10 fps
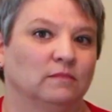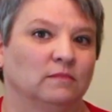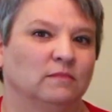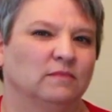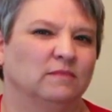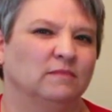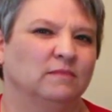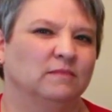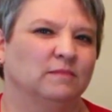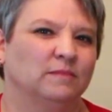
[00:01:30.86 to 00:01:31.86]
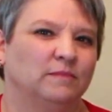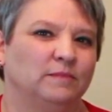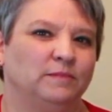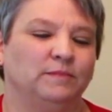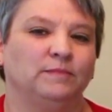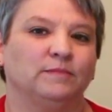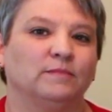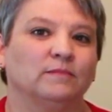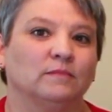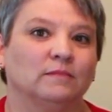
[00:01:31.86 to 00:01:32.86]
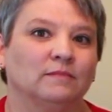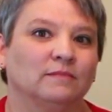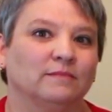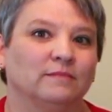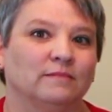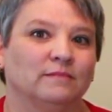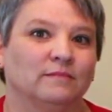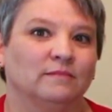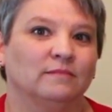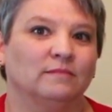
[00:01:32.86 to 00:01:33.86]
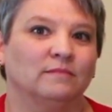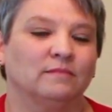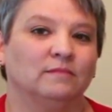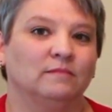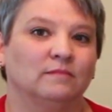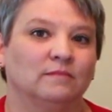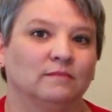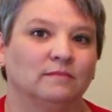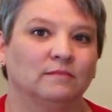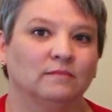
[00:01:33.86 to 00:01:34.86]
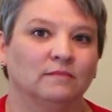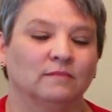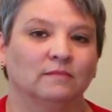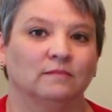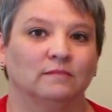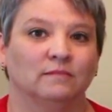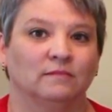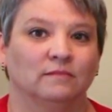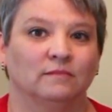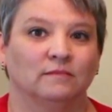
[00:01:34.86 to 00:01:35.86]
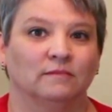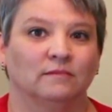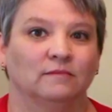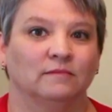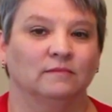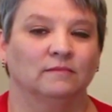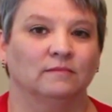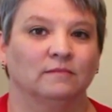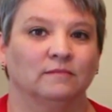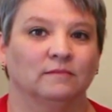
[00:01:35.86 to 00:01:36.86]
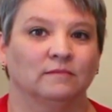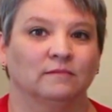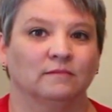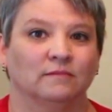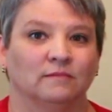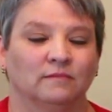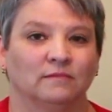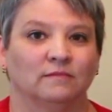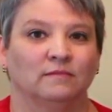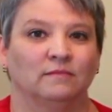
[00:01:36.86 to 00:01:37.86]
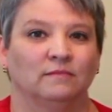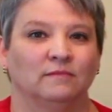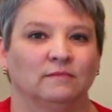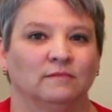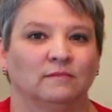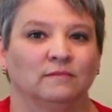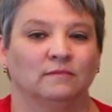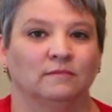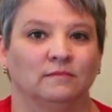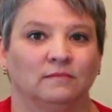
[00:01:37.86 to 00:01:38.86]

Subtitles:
(not speaking)